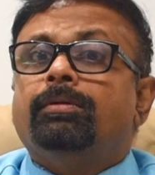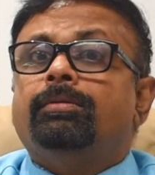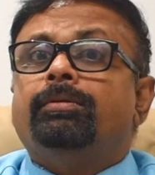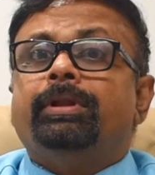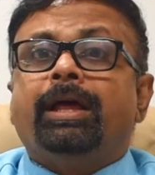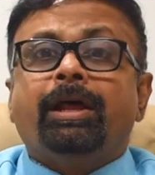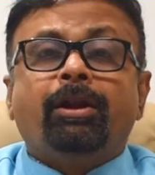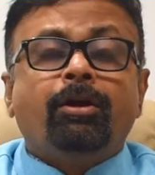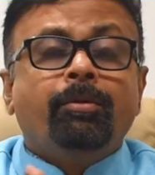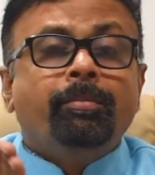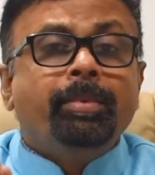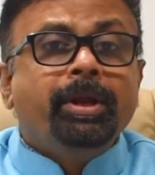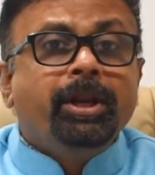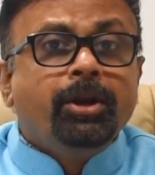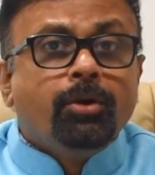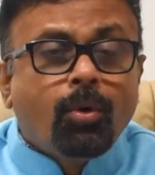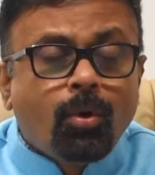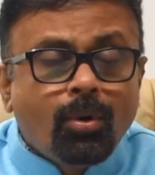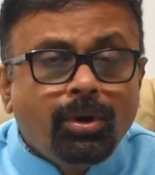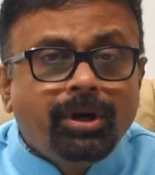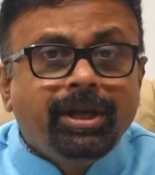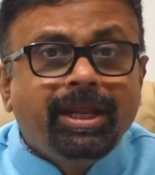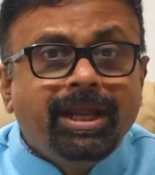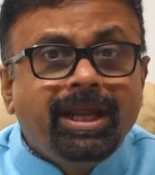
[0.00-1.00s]
there will be
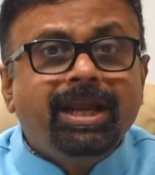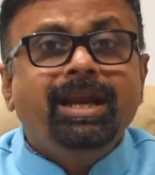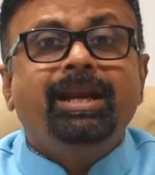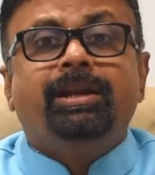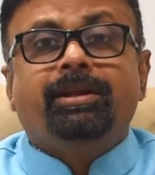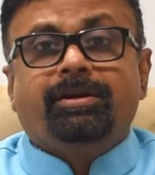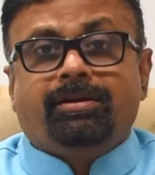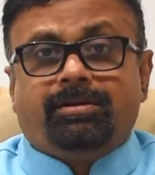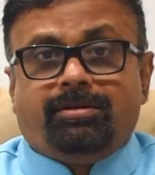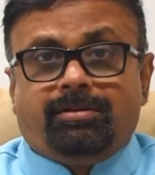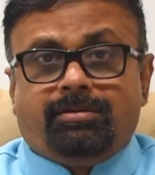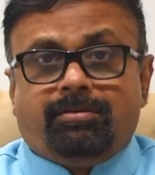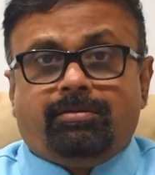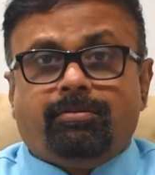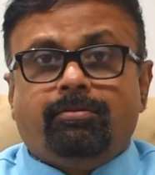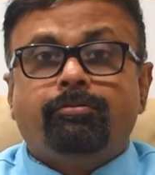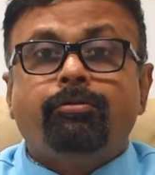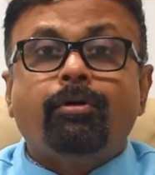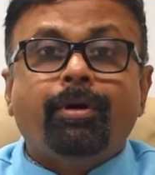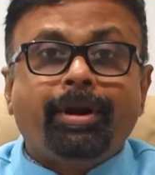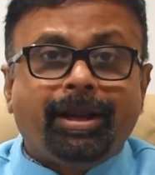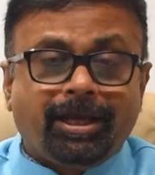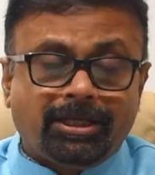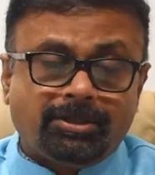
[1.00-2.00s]
no need
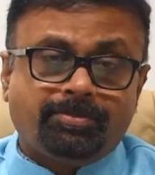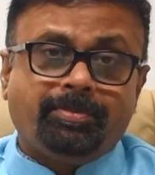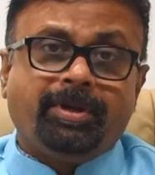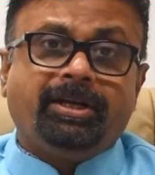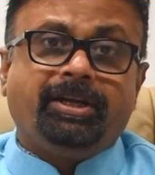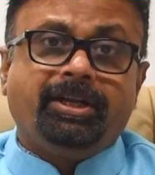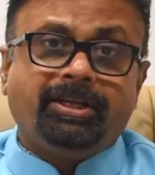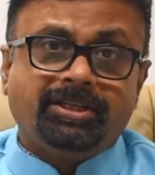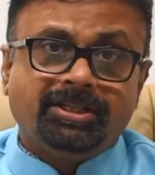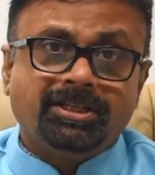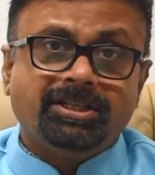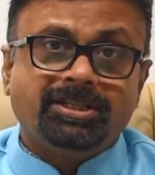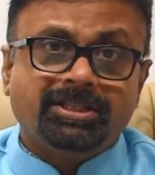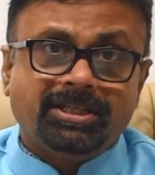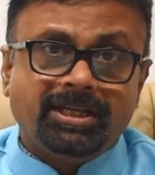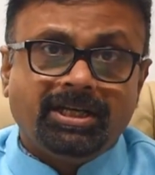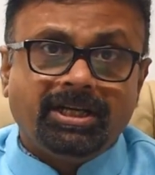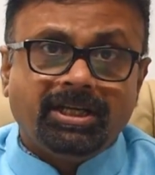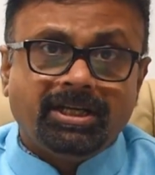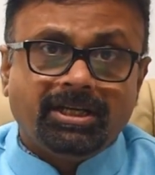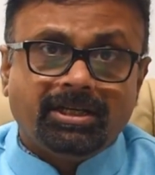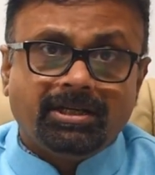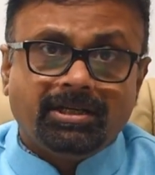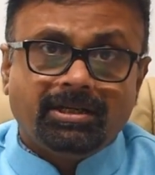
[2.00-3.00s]
for expectation
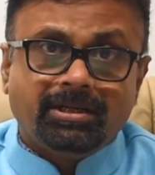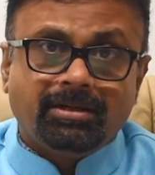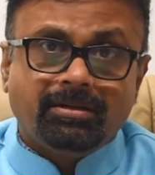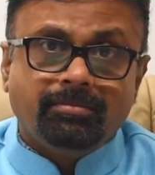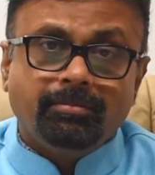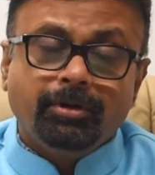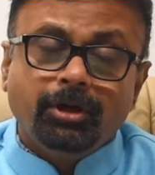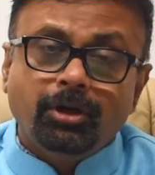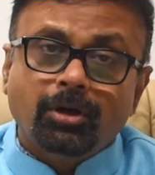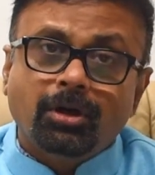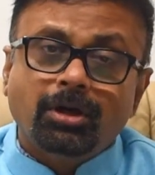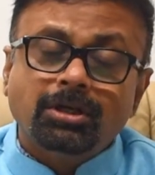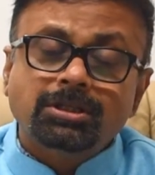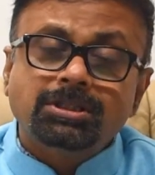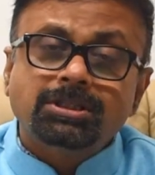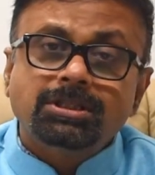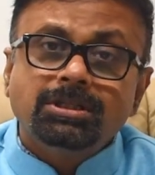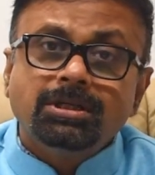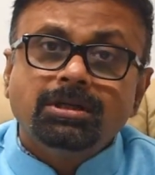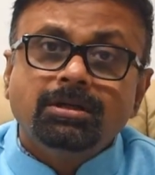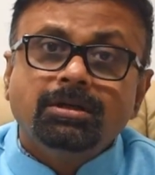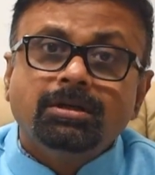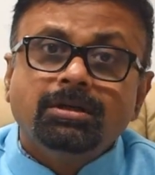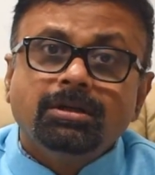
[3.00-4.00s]
setting, because
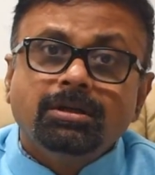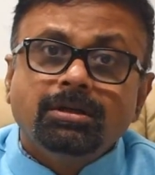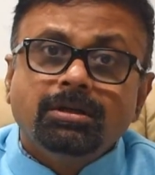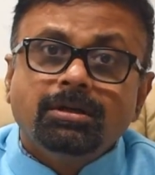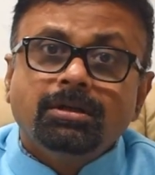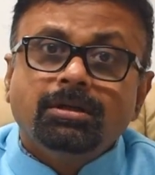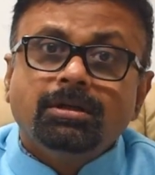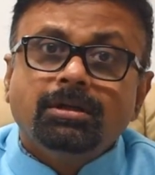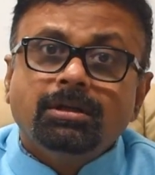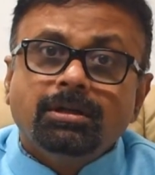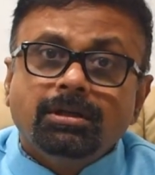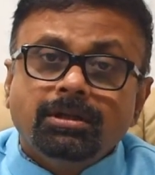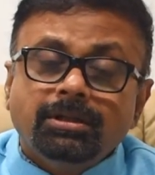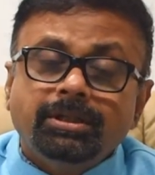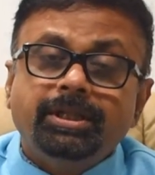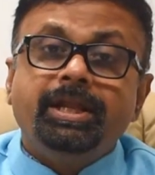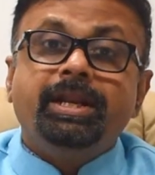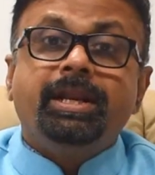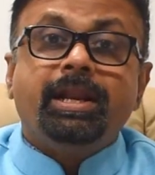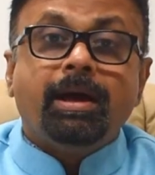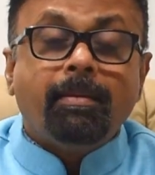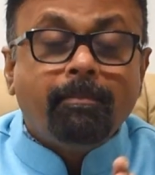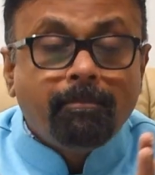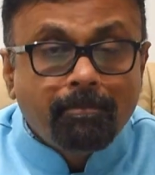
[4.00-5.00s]
the
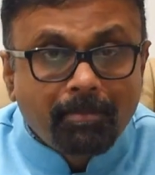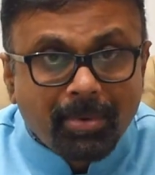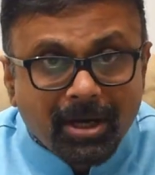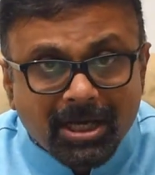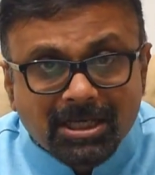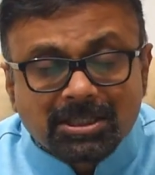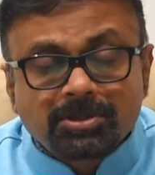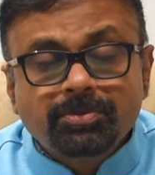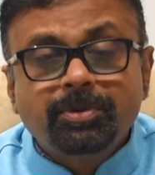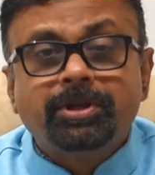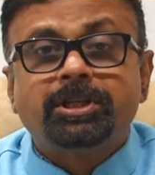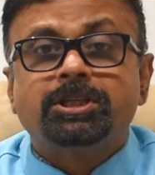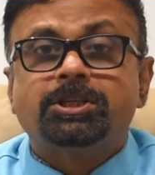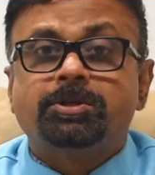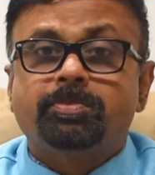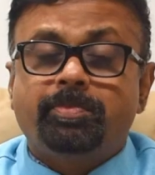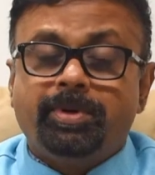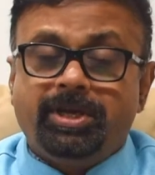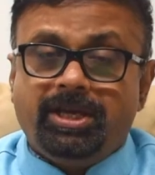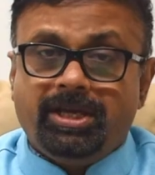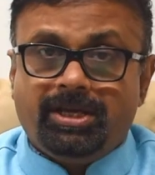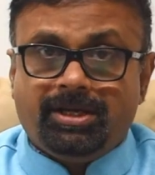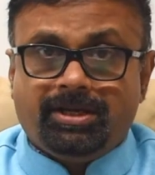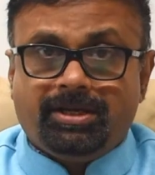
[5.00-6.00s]
numbers will
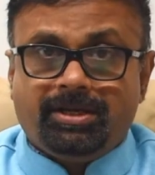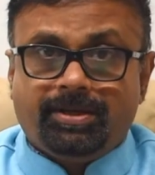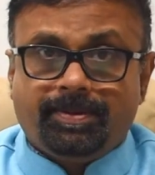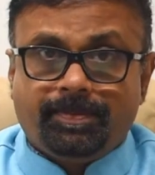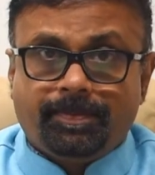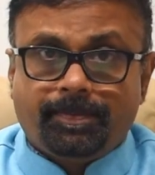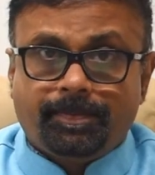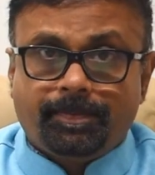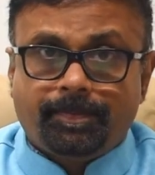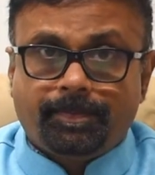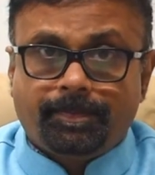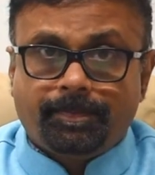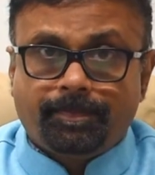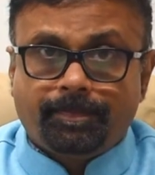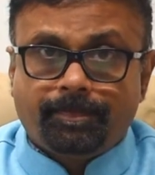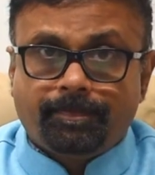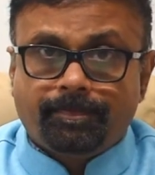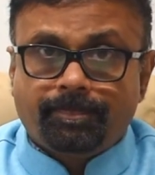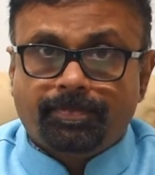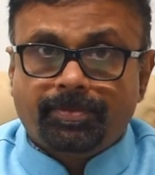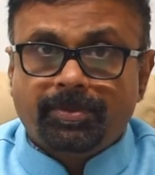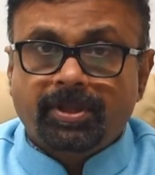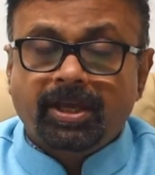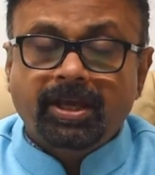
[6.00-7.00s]
speak.
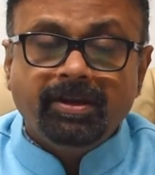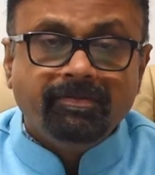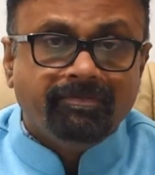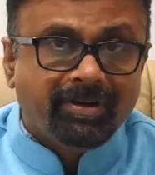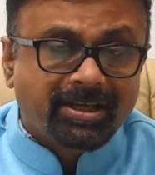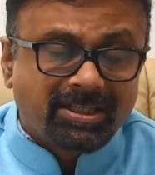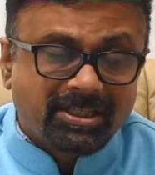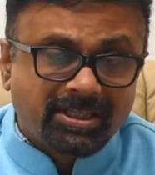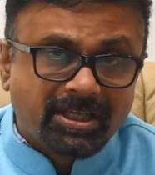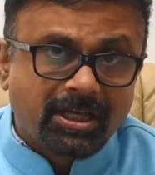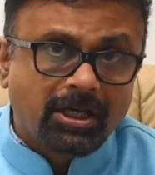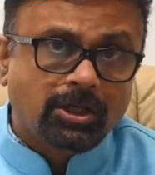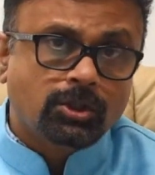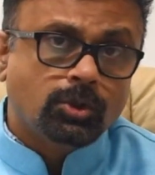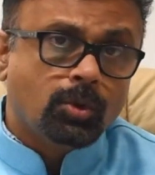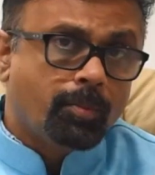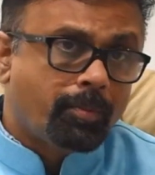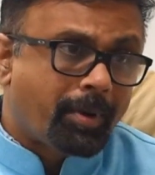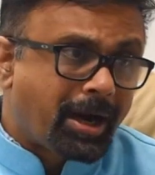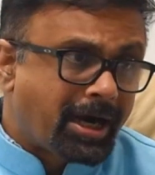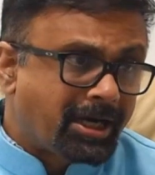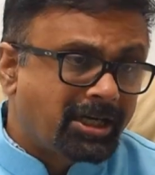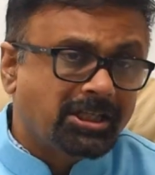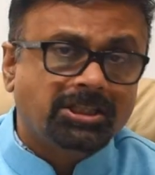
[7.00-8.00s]
Investors who
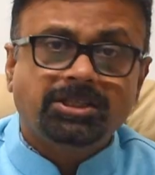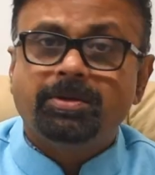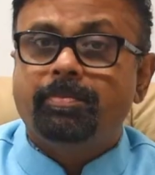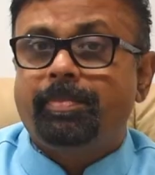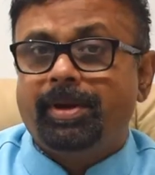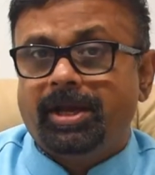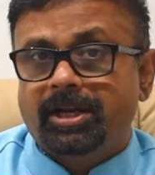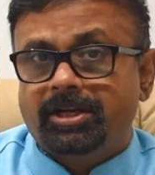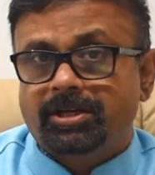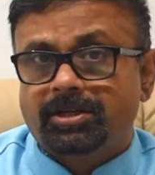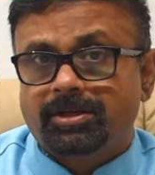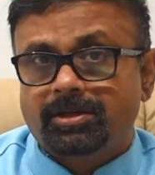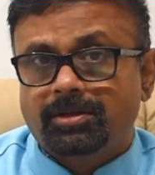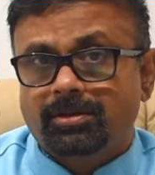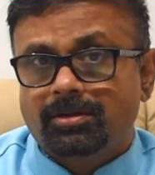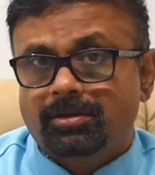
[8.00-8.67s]
participate